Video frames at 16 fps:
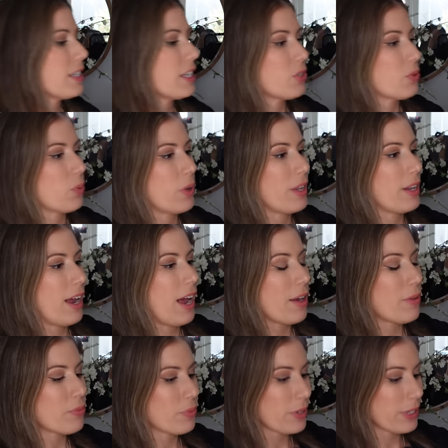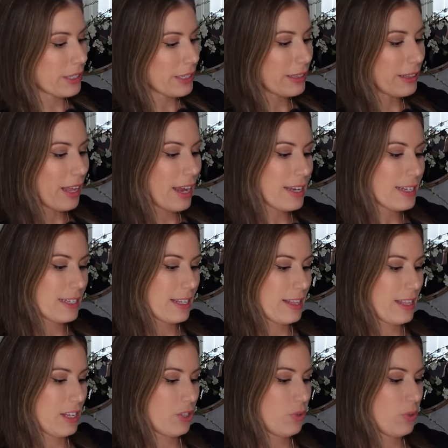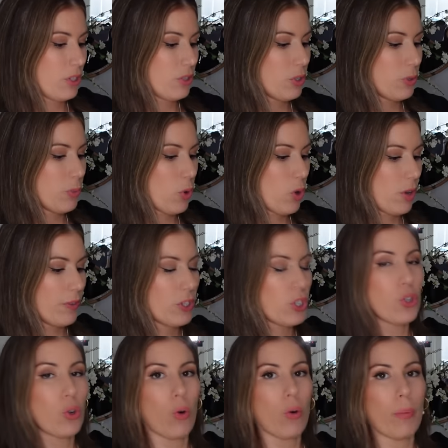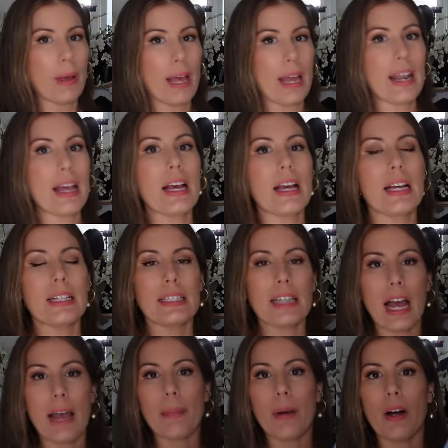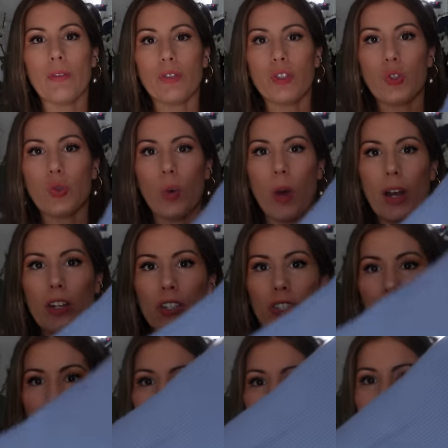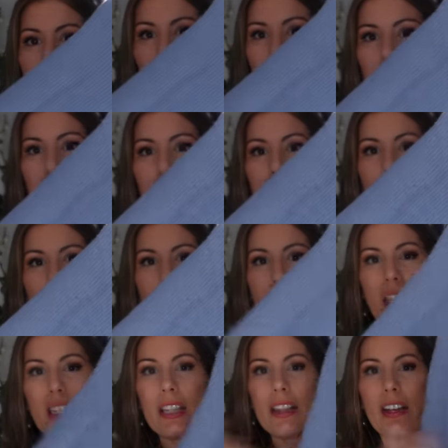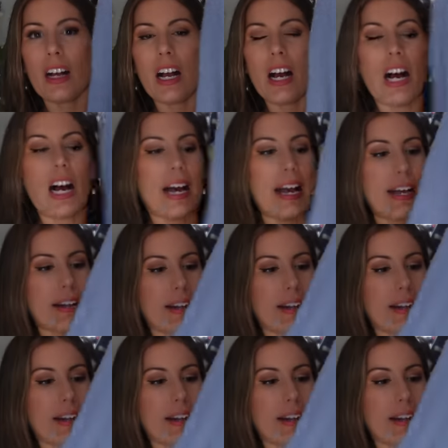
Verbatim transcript: this one. I really liked this one. This one's more of a dolman type of sweater. So the sleeves, as you can see, the cut